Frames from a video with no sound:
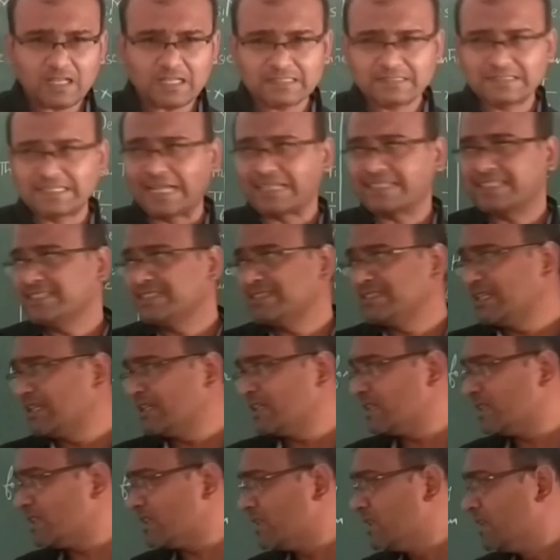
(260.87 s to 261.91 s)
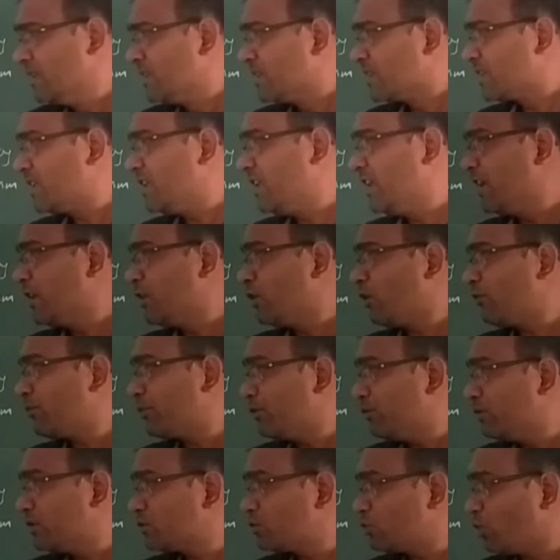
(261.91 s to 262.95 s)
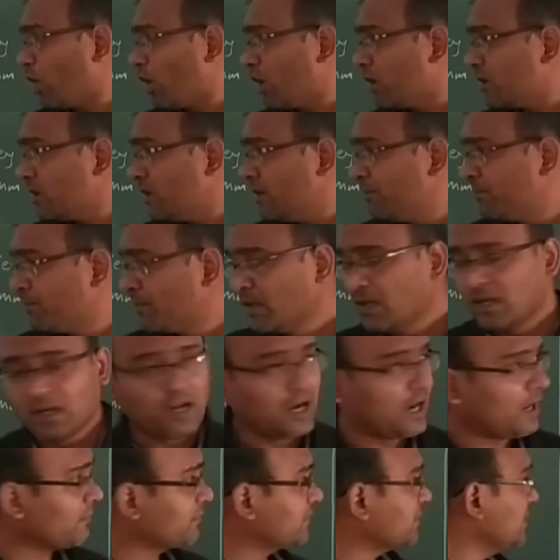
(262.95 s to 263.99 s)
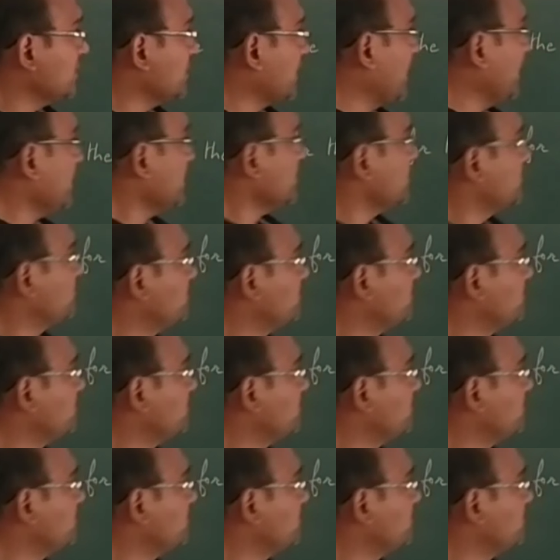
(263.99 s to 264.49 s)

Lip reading: that is the clear of your torque. After that,